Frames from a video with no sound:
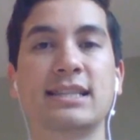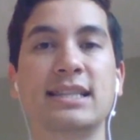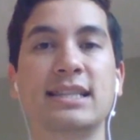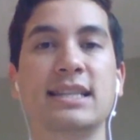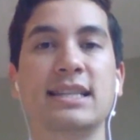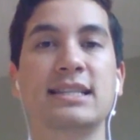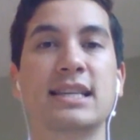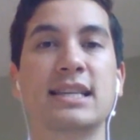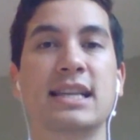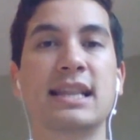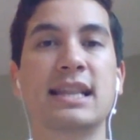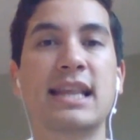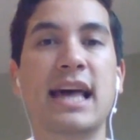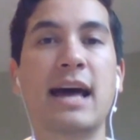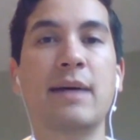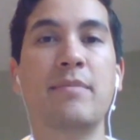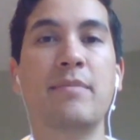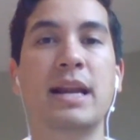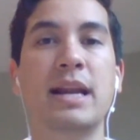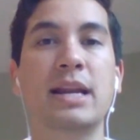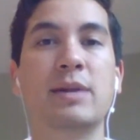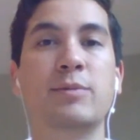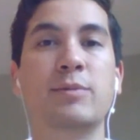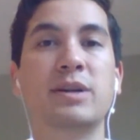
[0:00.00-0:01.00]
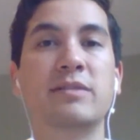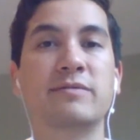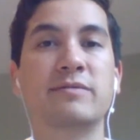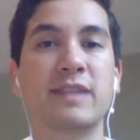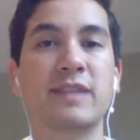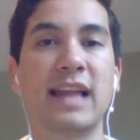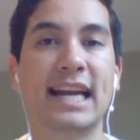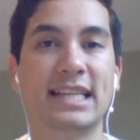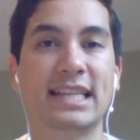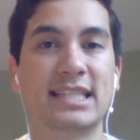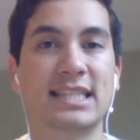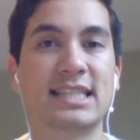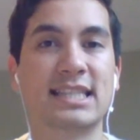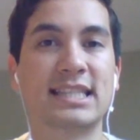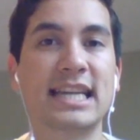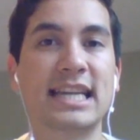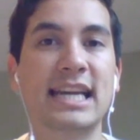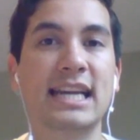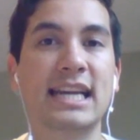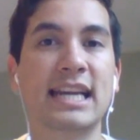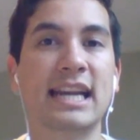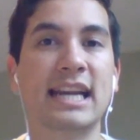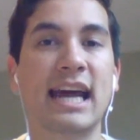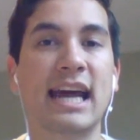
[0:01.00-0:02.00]
season that many would have liked to
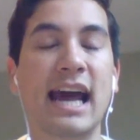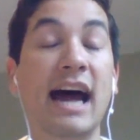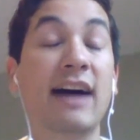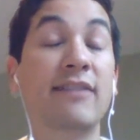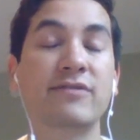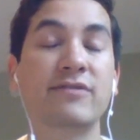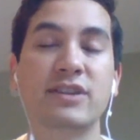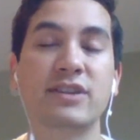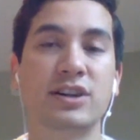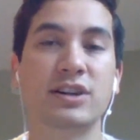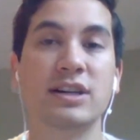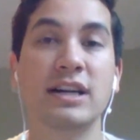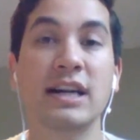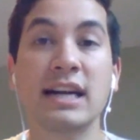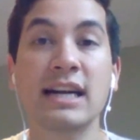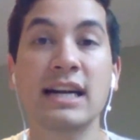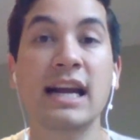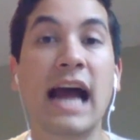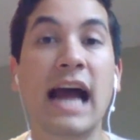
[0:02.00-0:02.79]
seen after